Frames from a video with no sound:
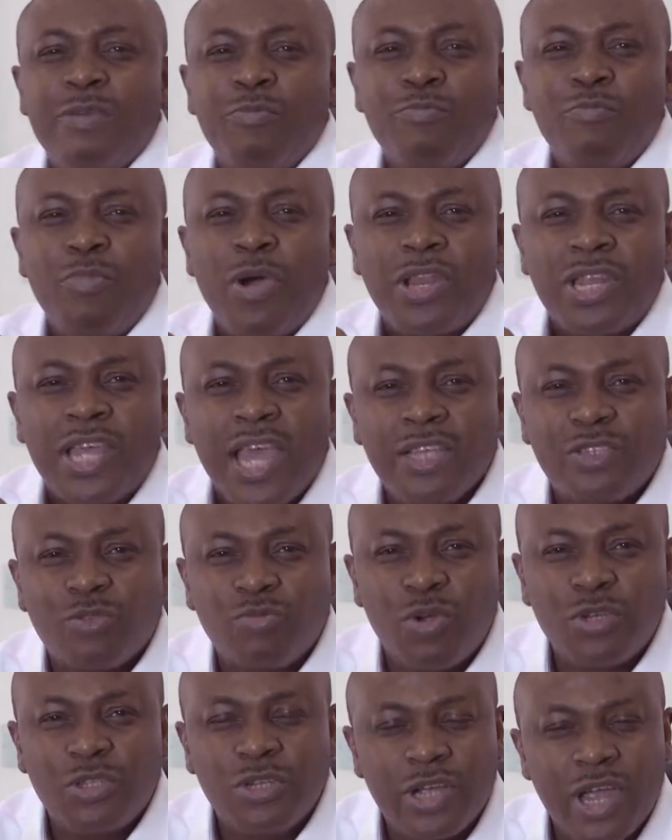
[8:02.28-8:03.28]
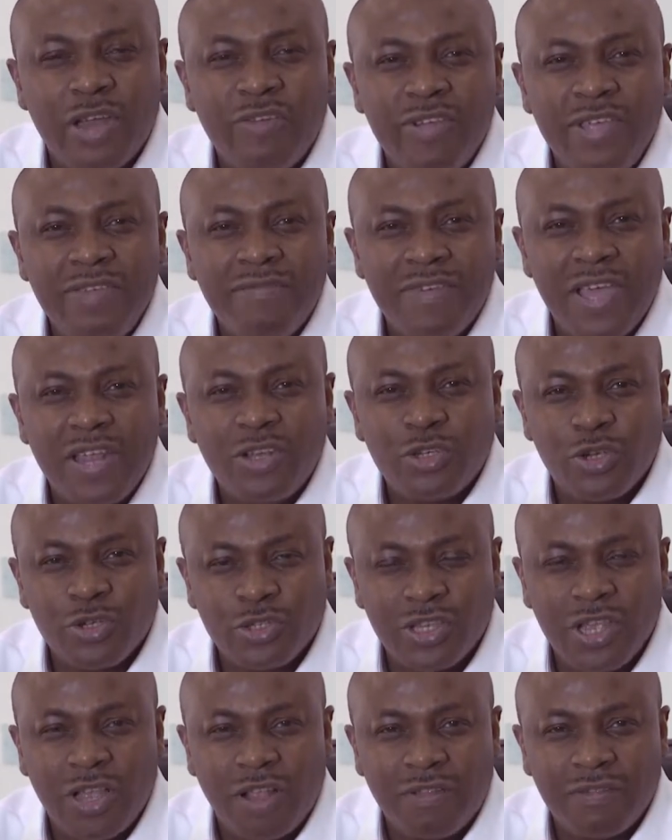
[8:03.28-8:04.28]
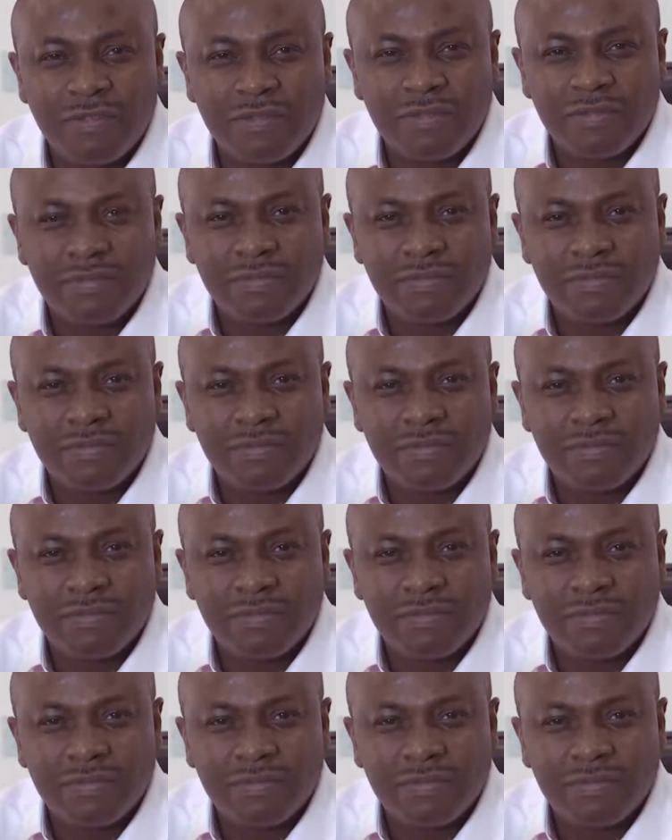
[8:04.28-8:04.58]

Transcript: But guess what? You can reinvent yourself.